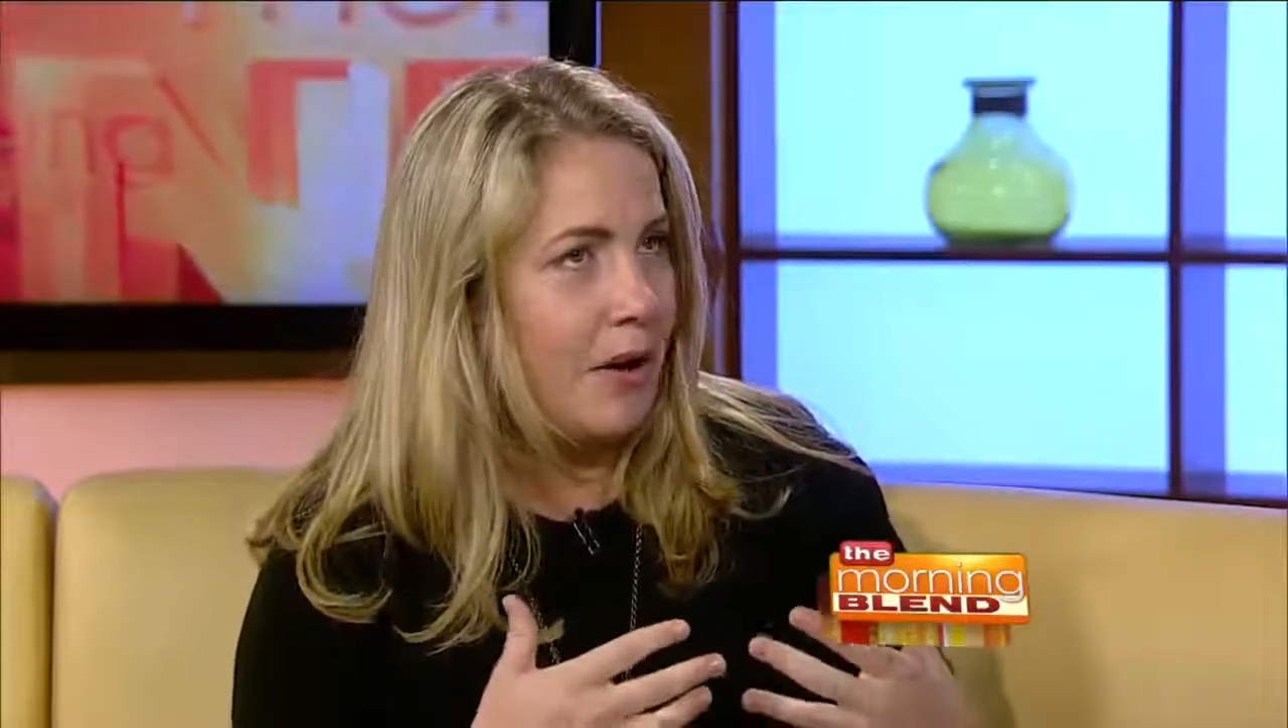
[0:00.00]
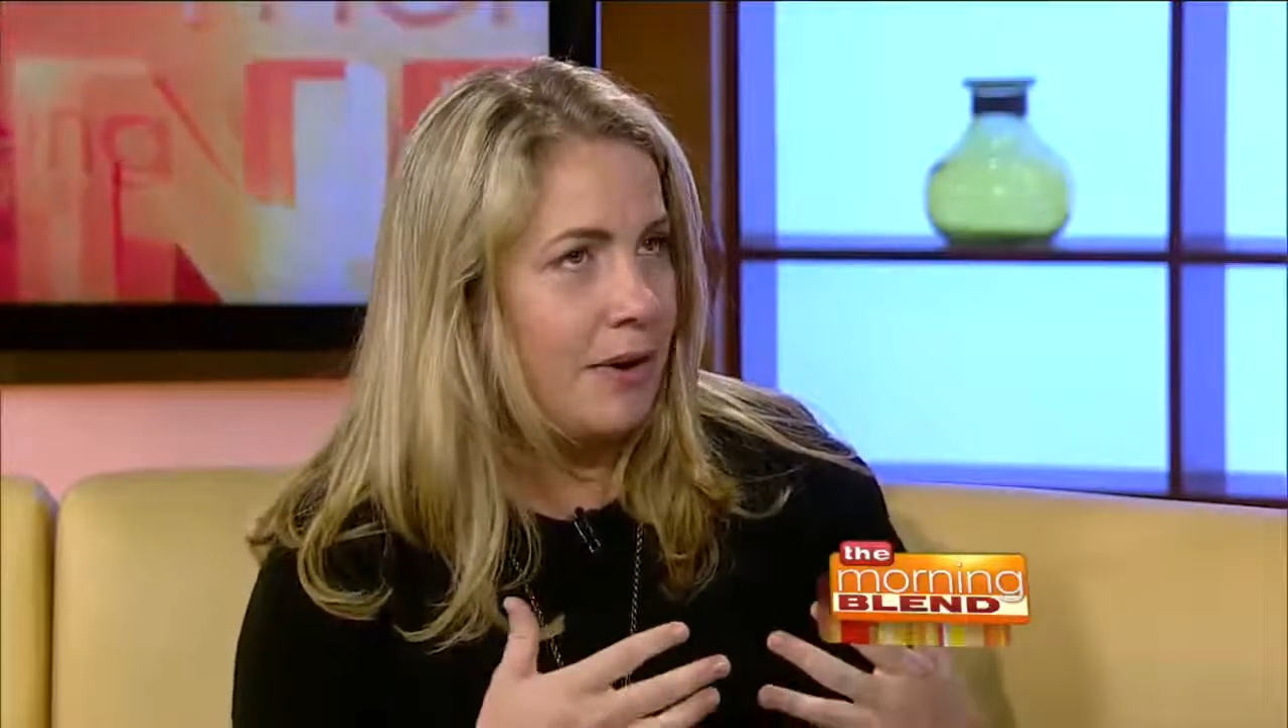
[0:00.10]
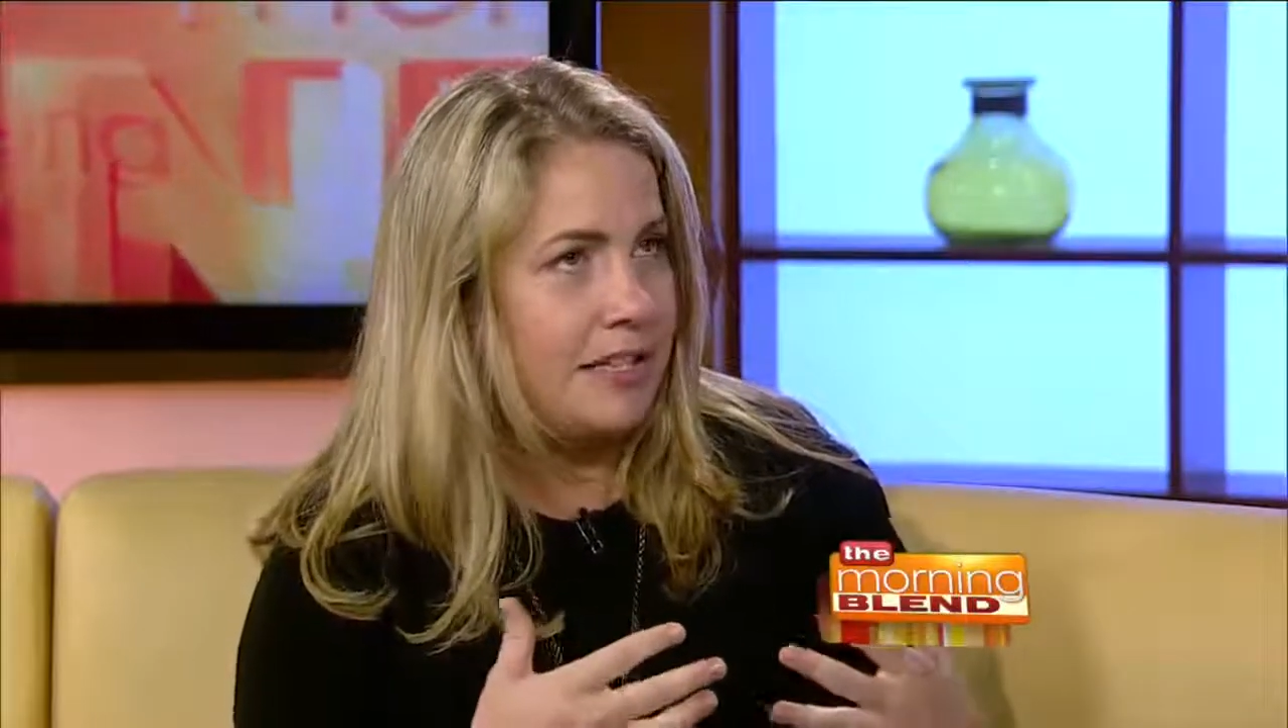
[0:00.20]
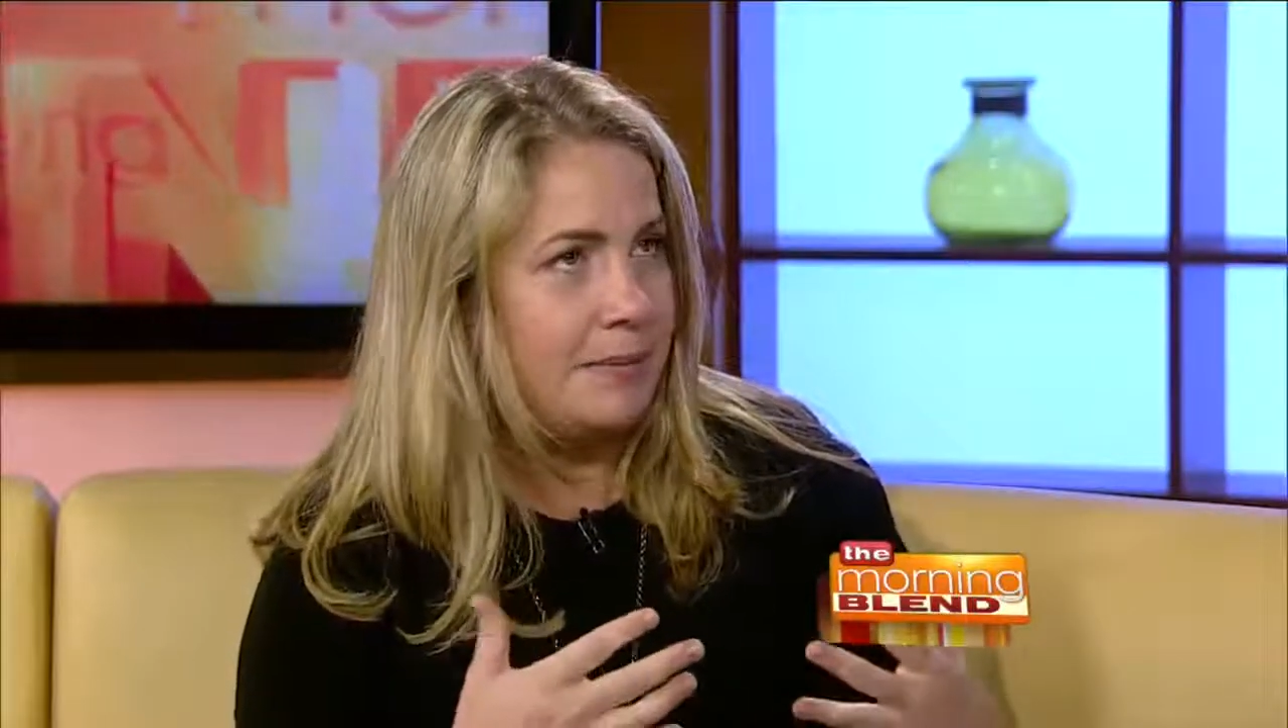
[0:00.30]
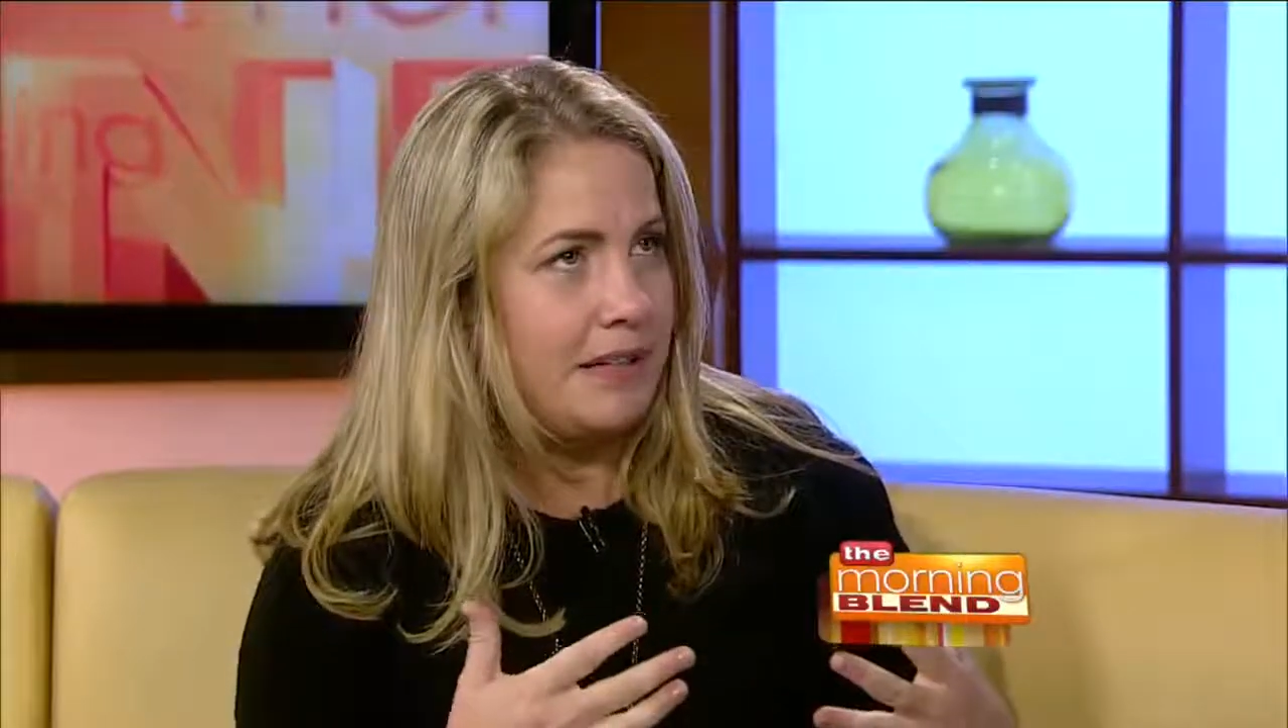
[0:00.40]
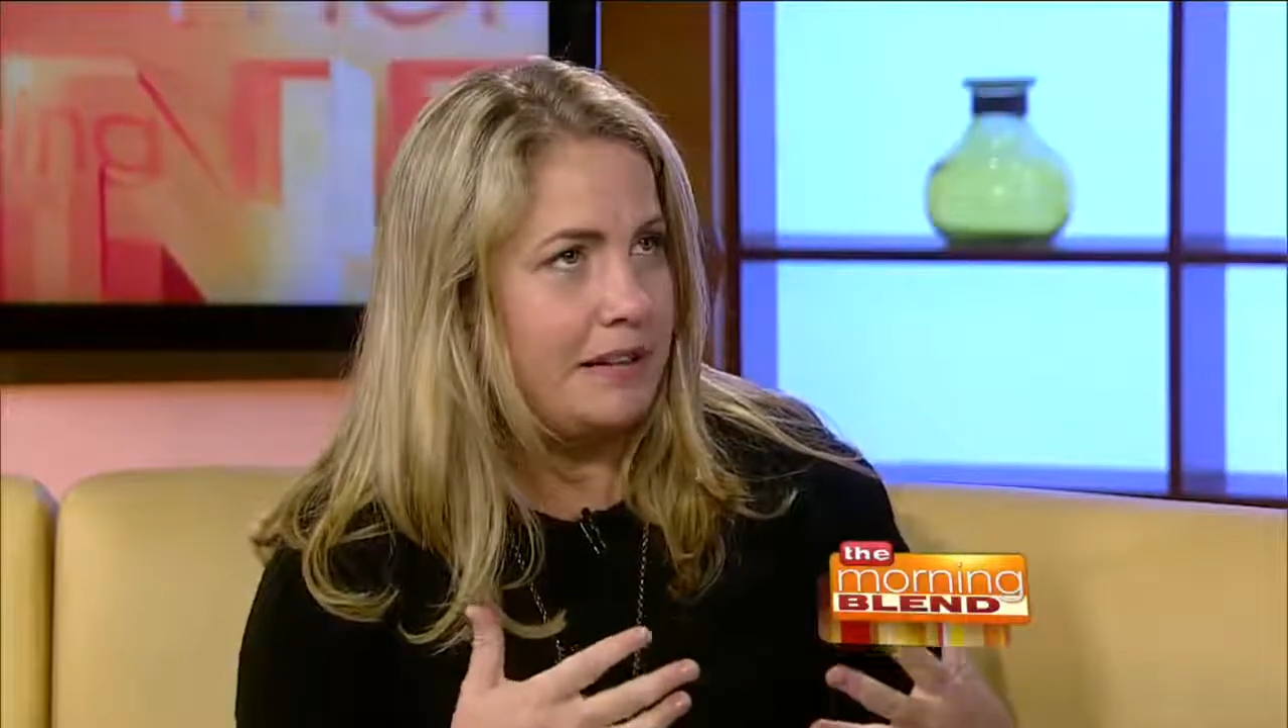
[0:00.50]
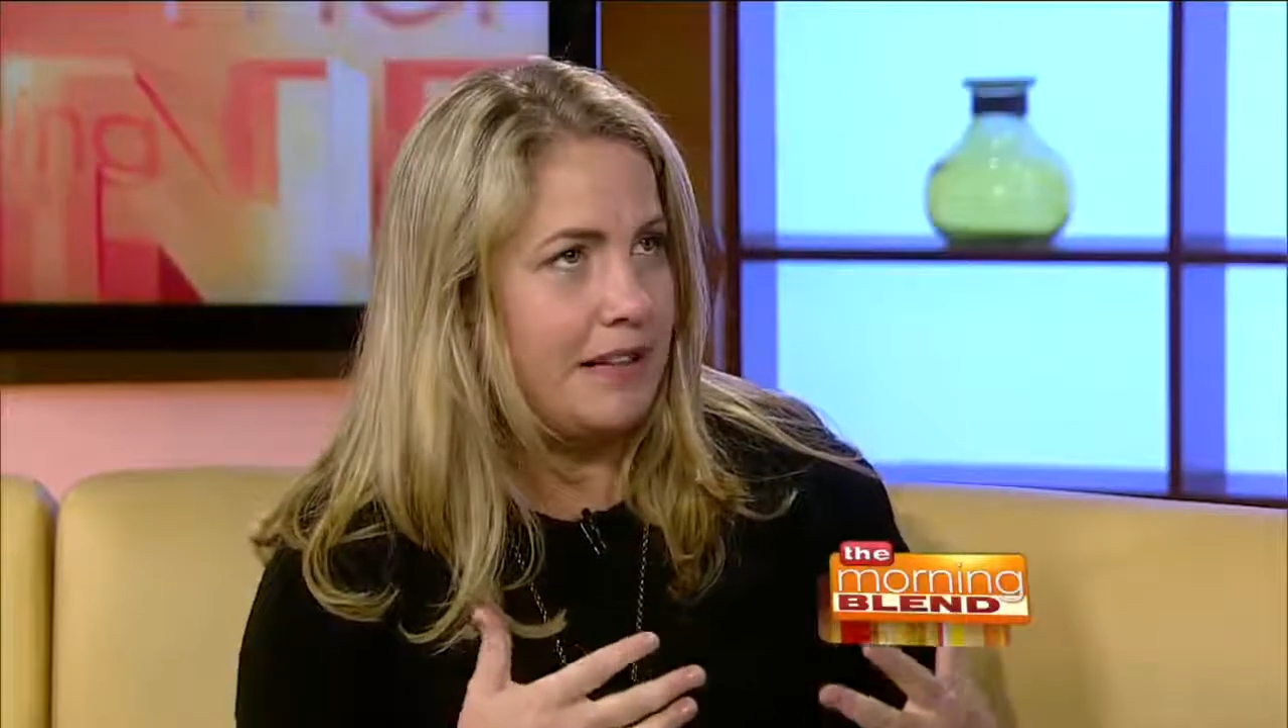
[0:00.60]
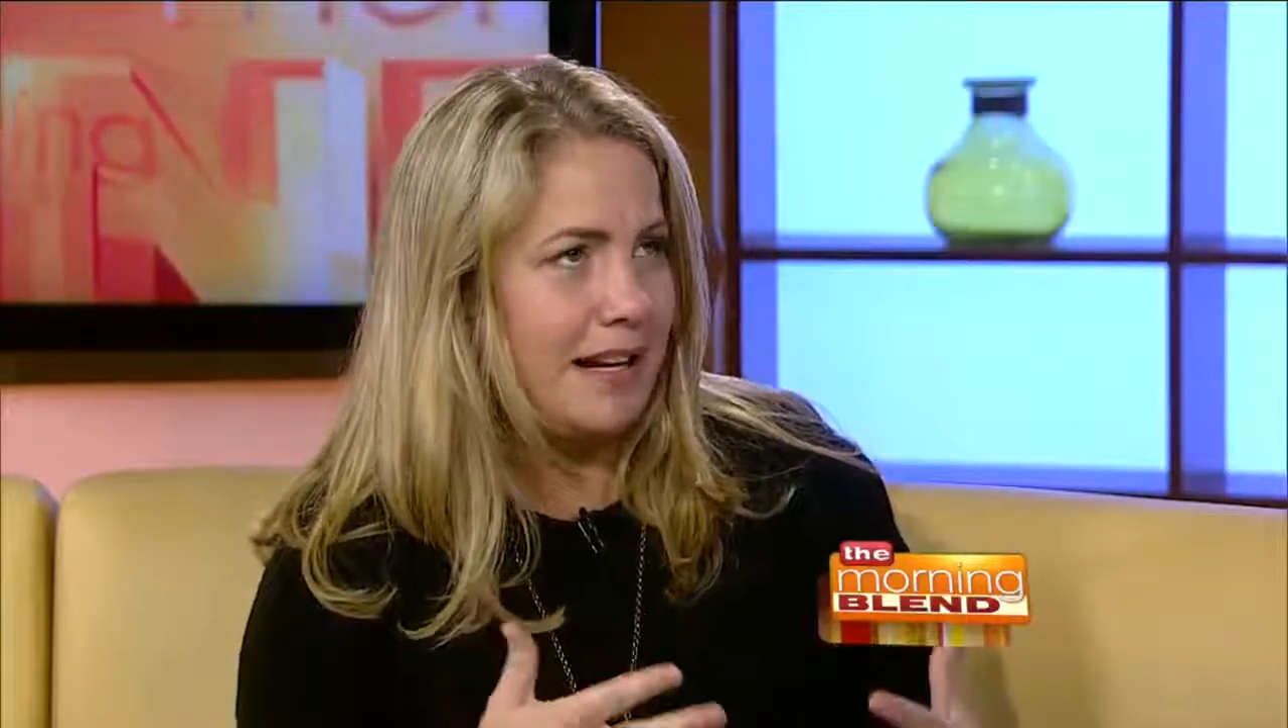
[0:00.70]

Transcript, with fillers: always been